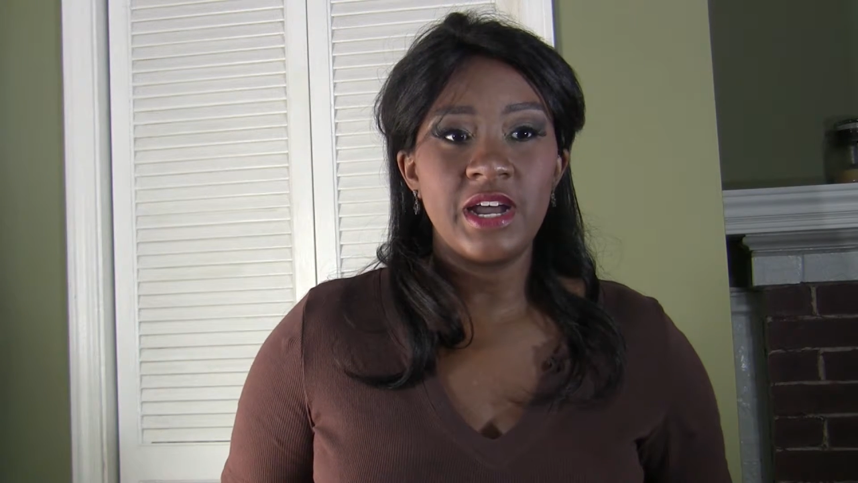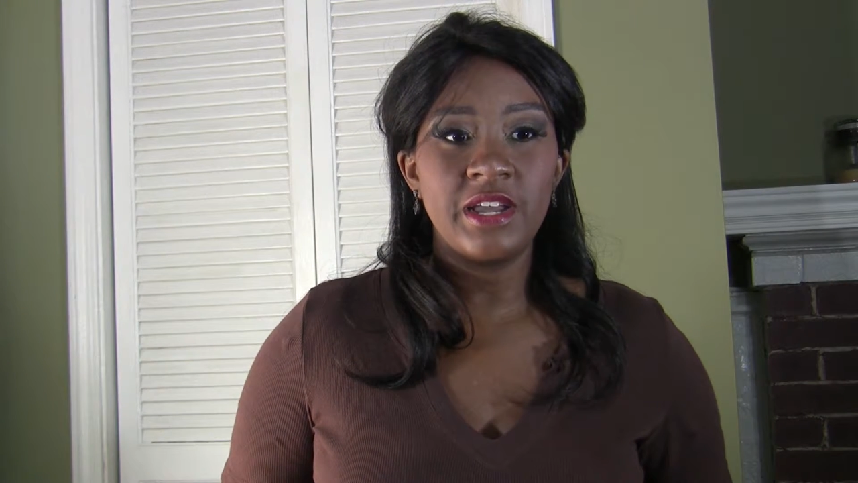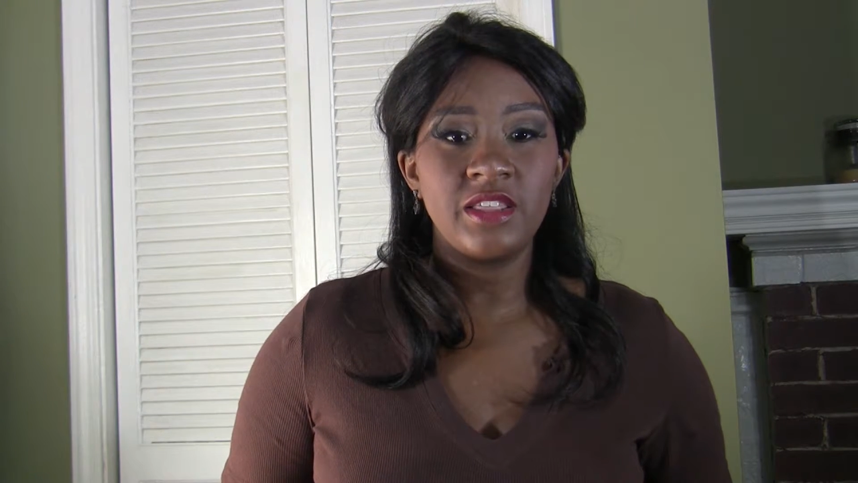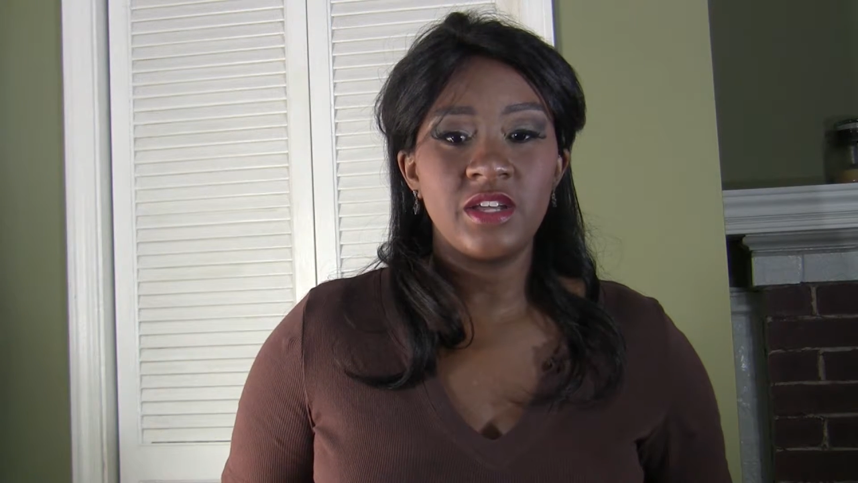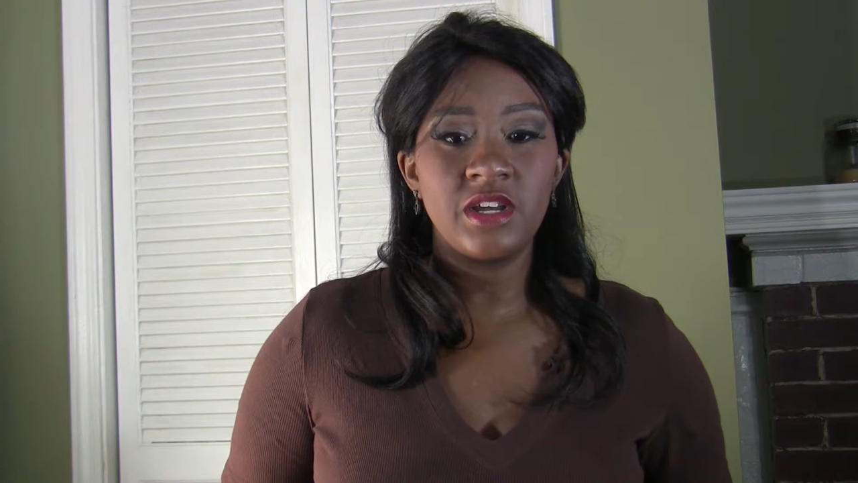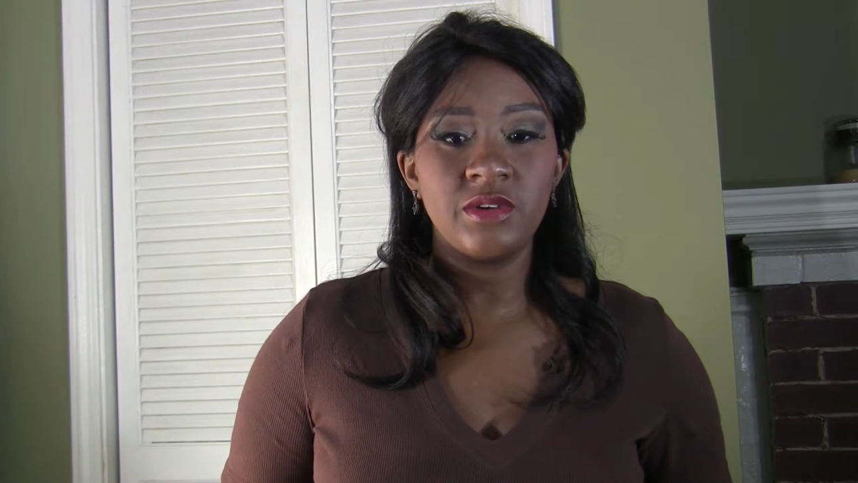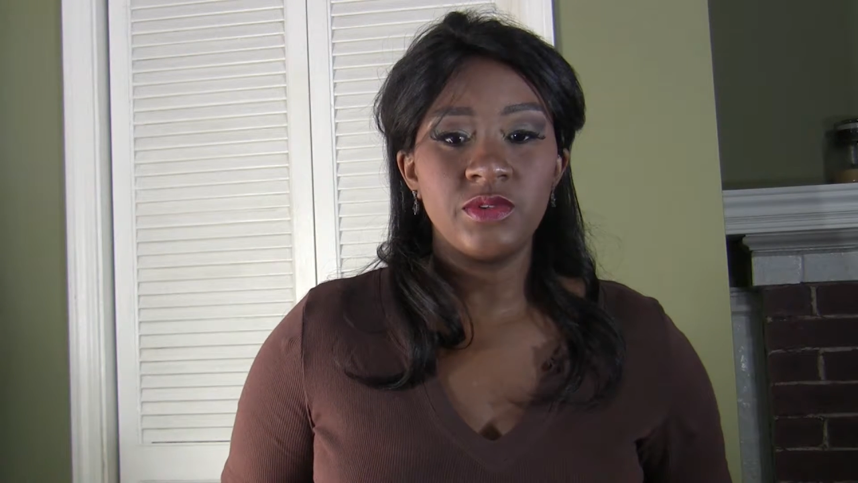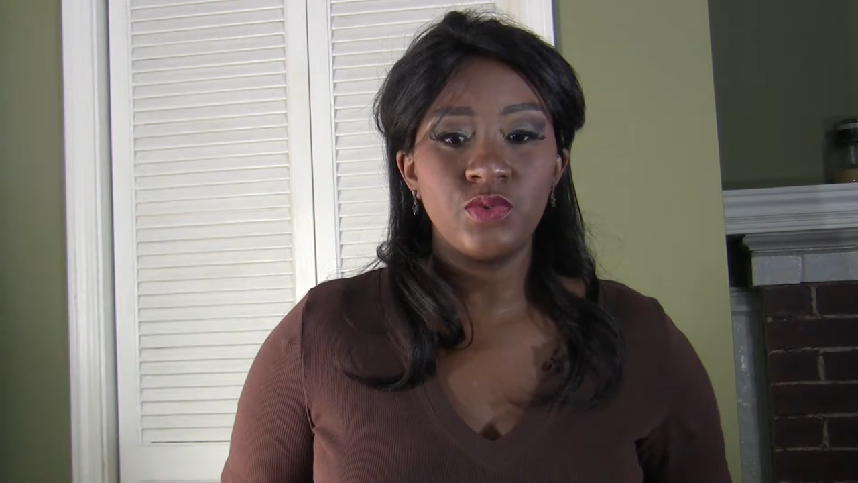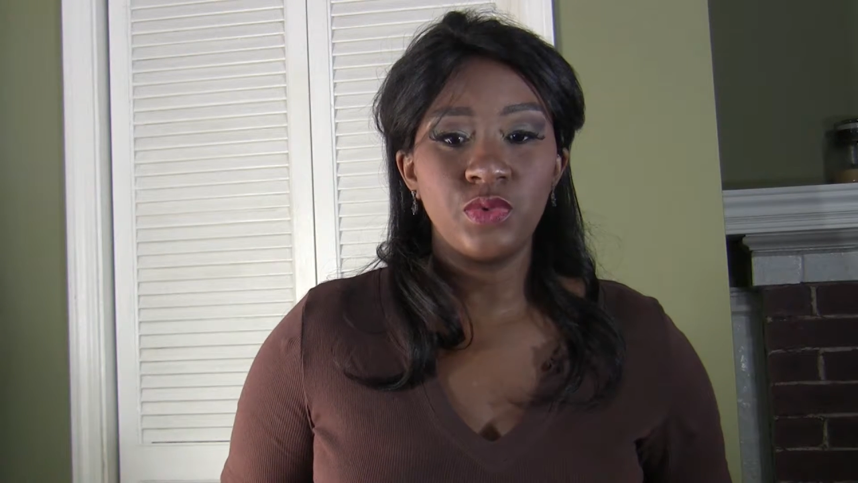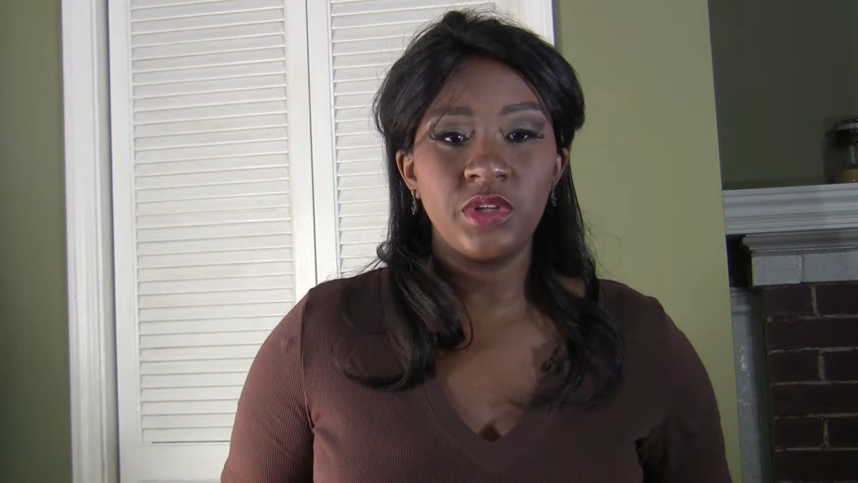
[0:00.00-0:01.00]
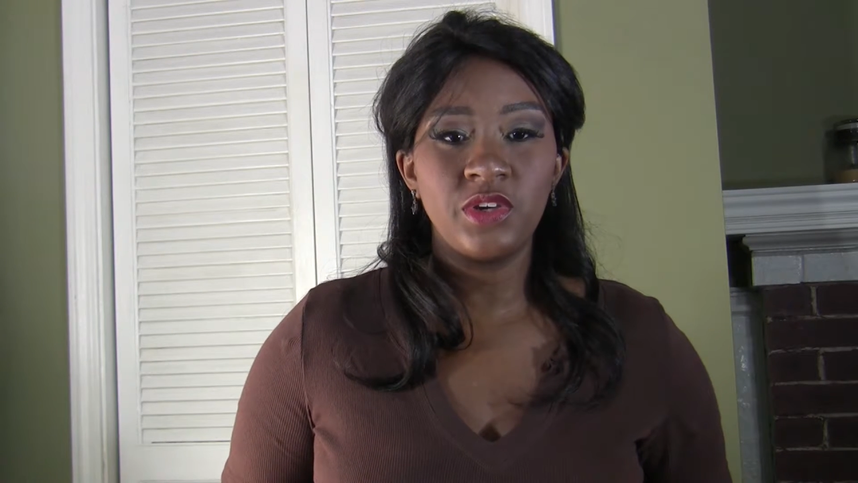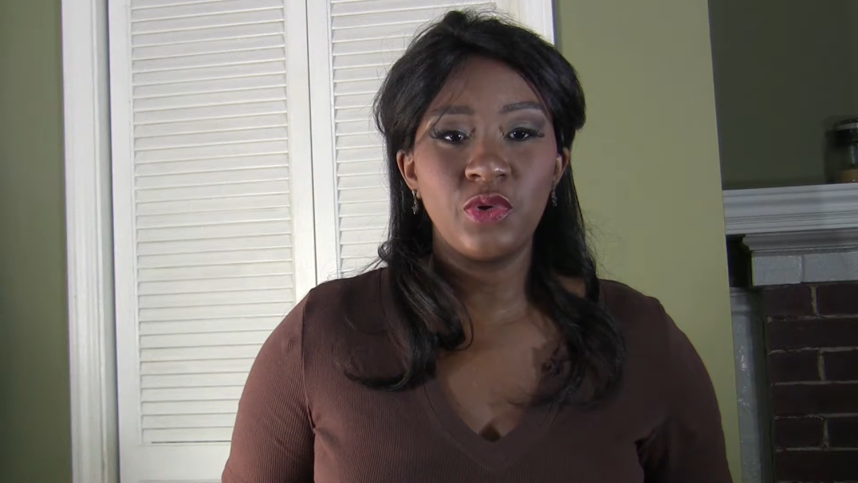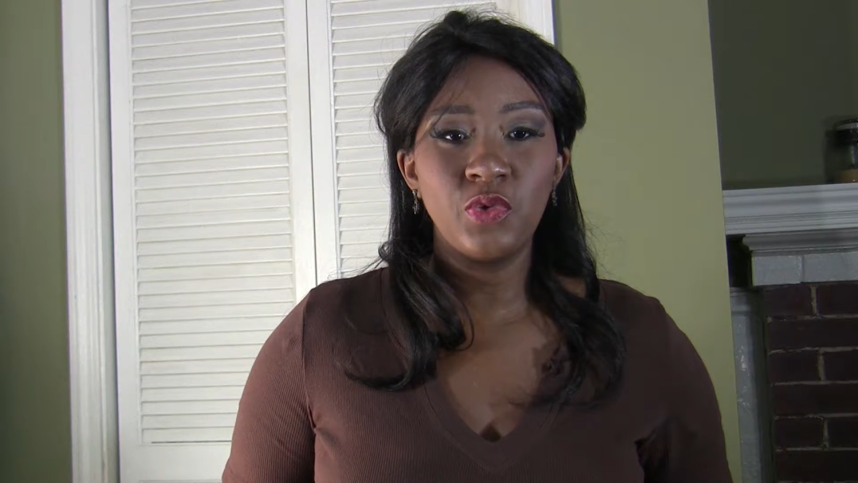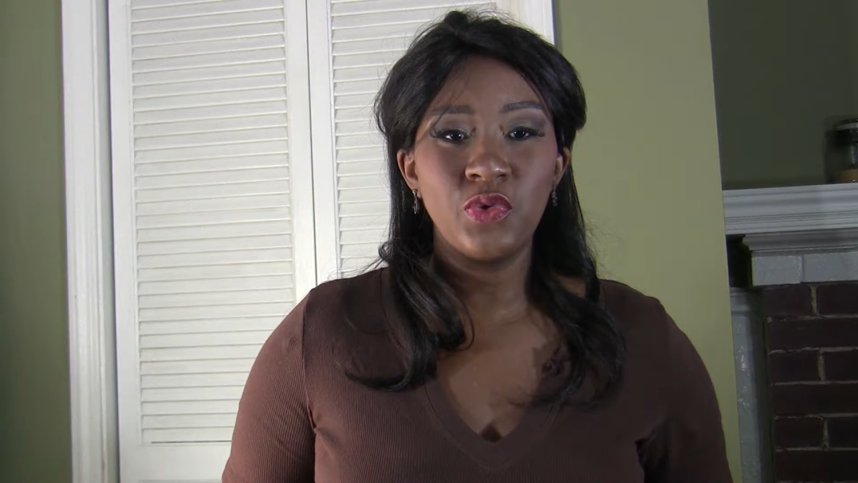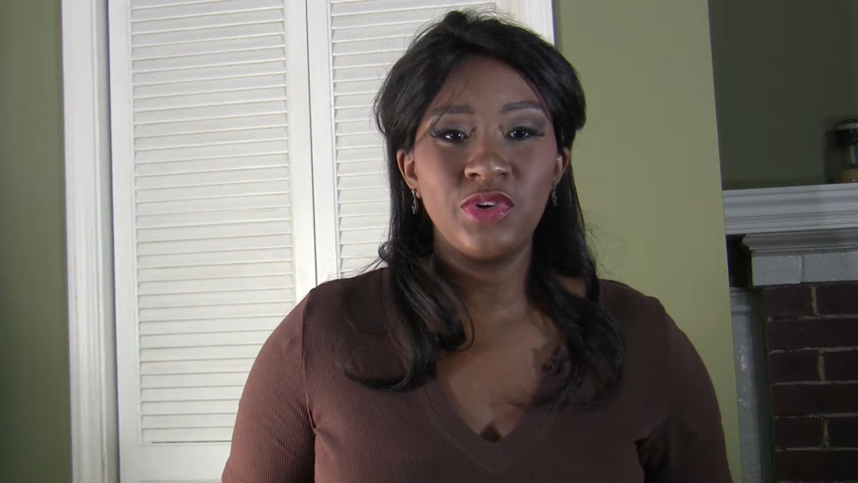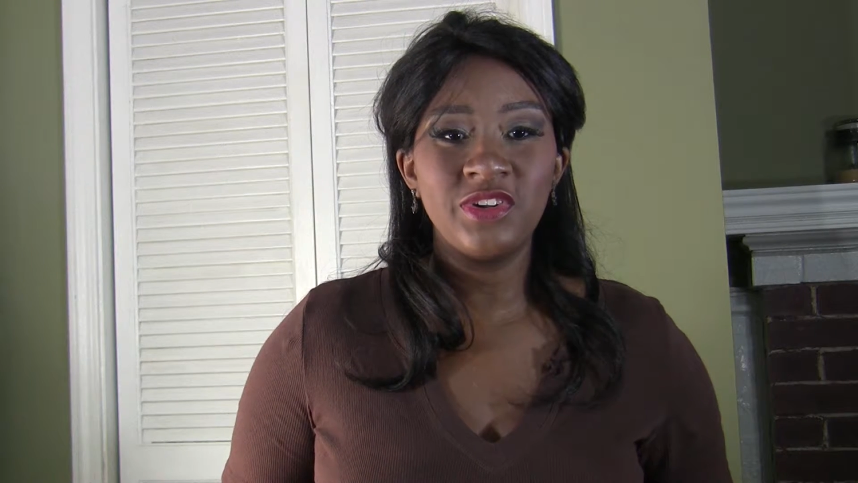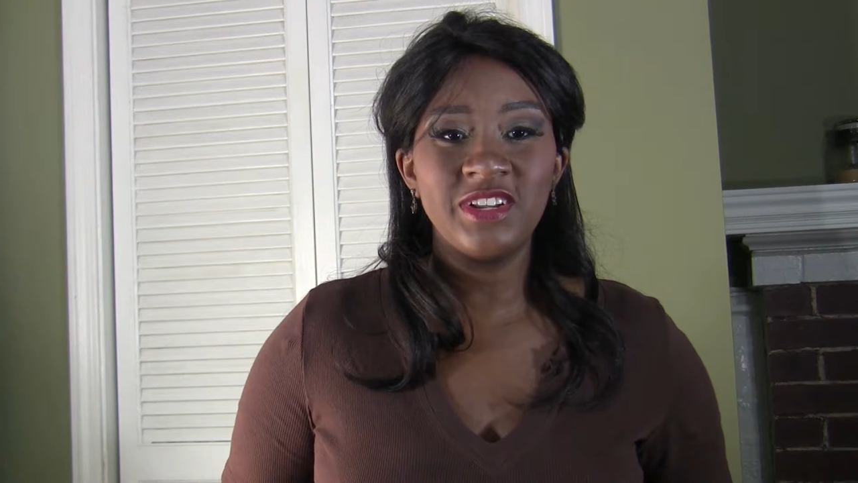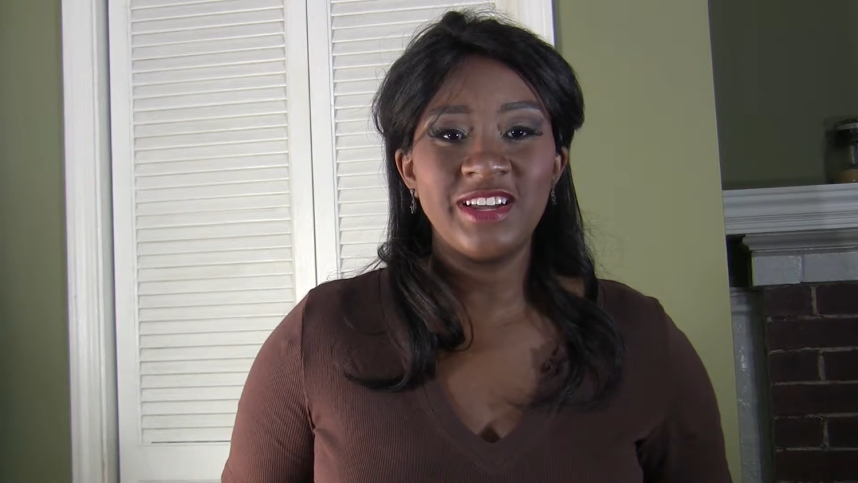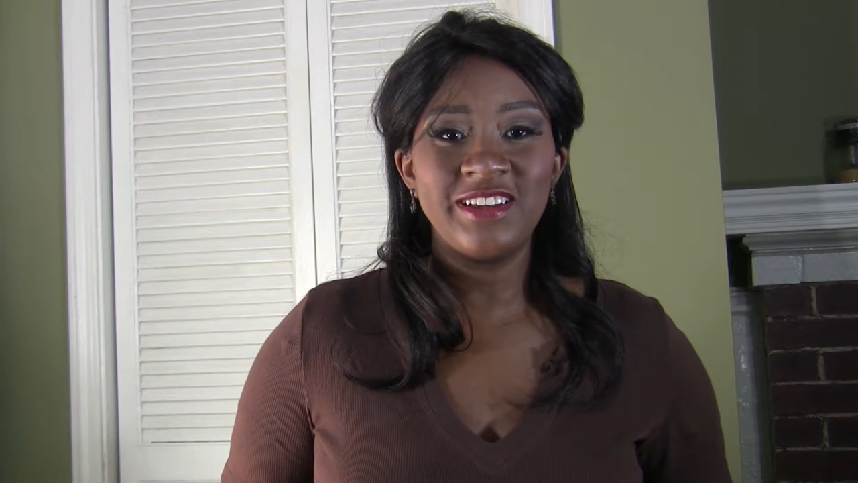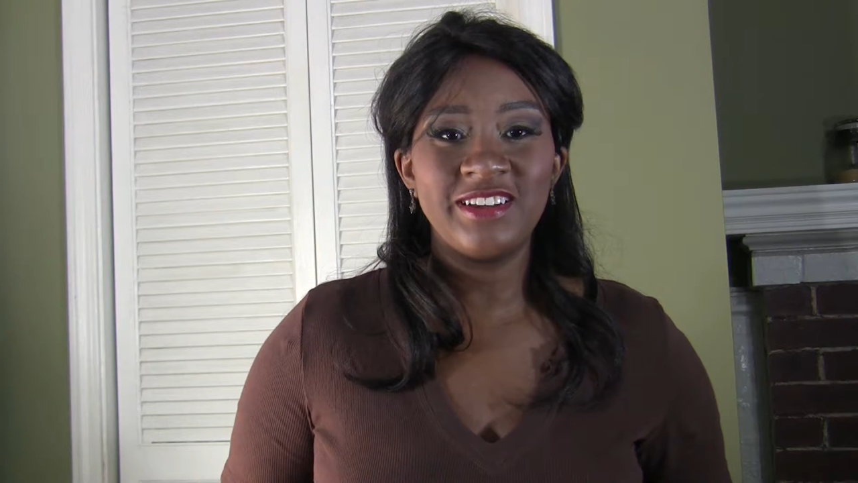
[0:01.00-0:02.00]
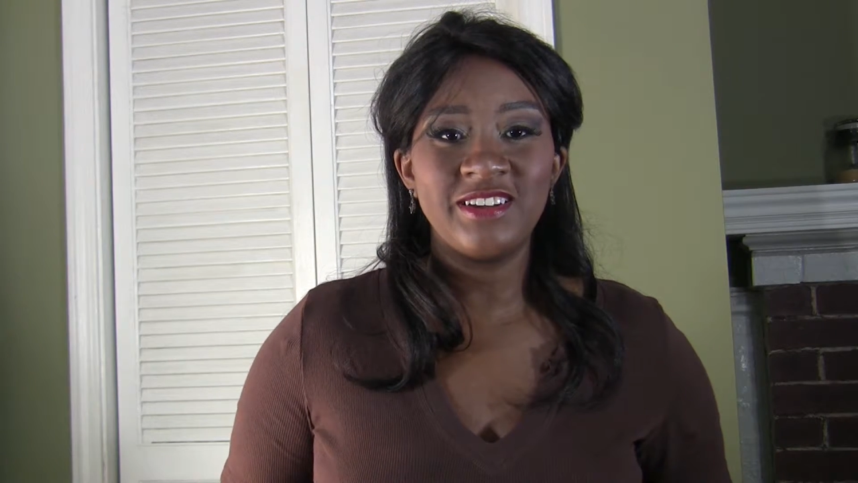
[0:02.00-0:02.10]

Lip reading: I thought it was really cool.